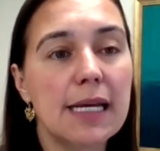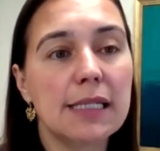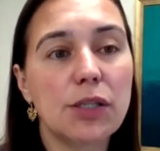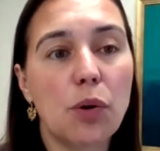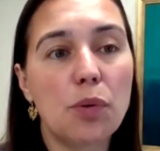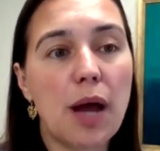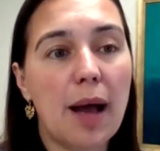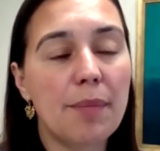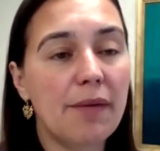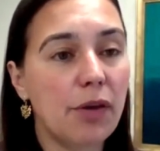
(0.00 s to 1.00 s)
So
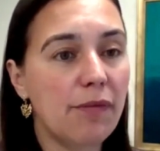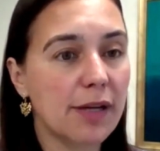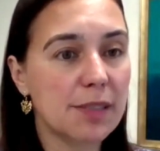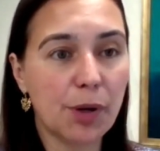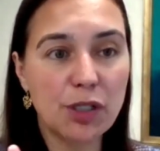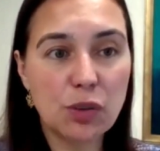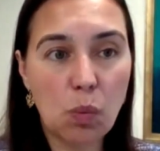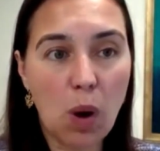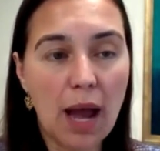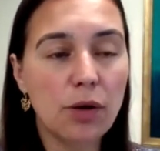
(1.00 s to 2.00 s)
if you've experienced
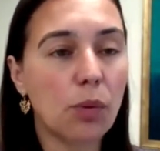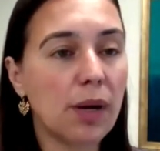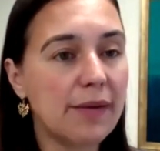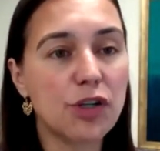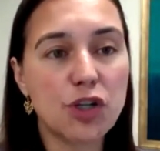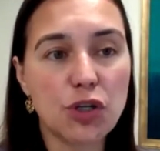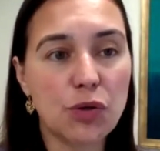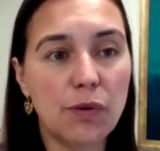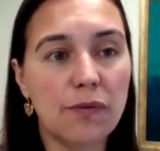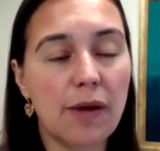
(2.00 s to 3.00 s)
1 or even
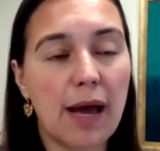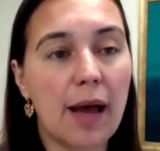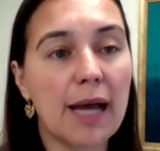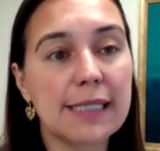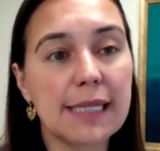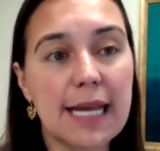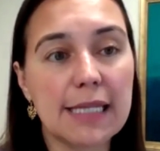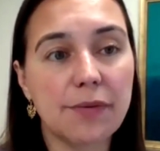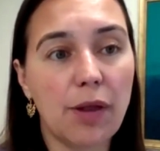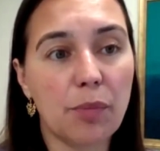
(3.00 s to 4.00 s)
2
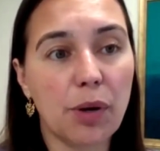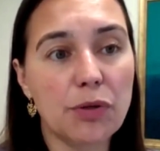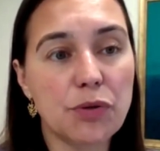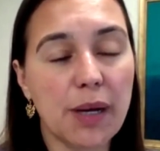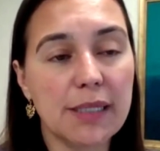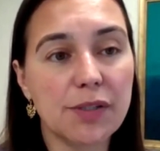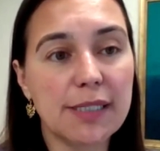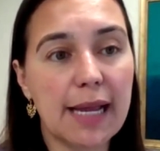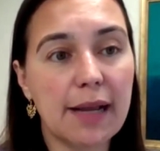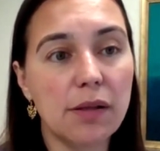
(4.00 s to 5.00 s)
unsuccessful embryo transfer
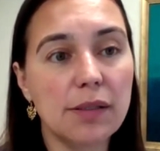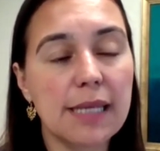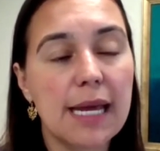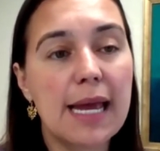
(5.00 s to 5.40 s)
cycles,